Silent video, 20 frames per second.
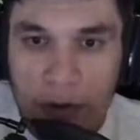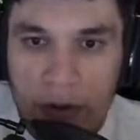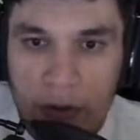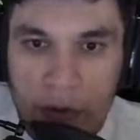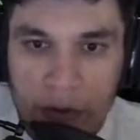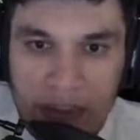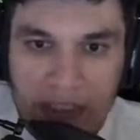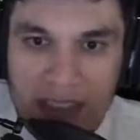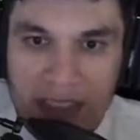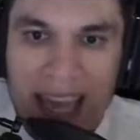
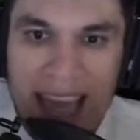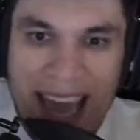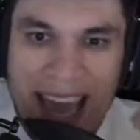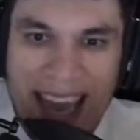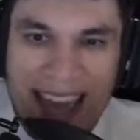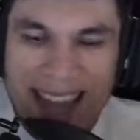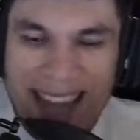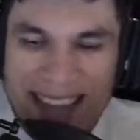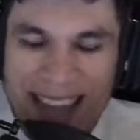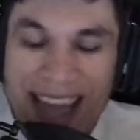This is
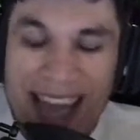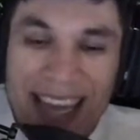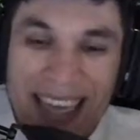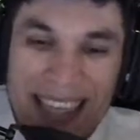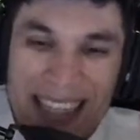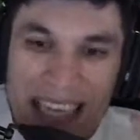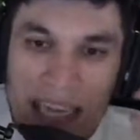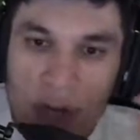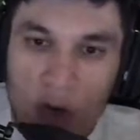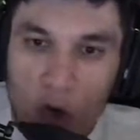eight days
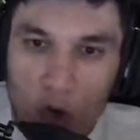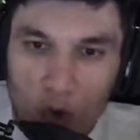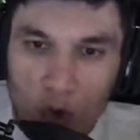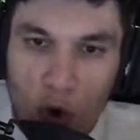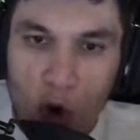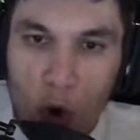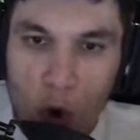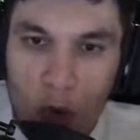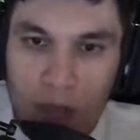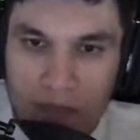in a
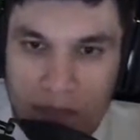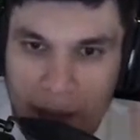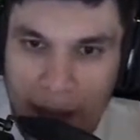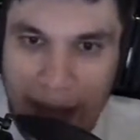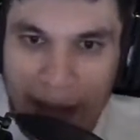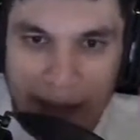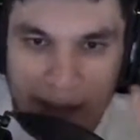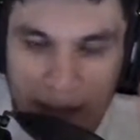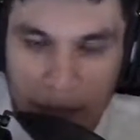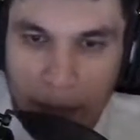row,
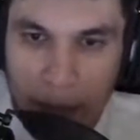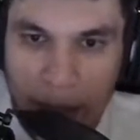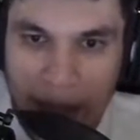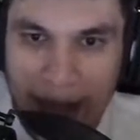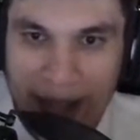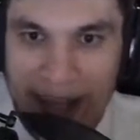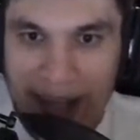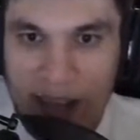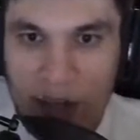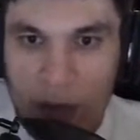back to
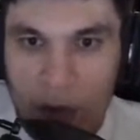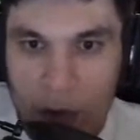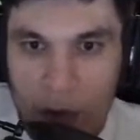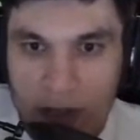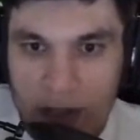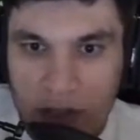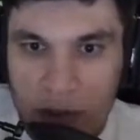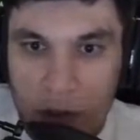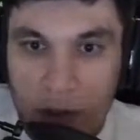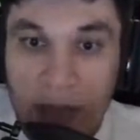back hate
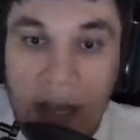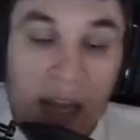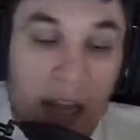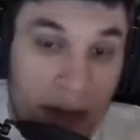threads, dude.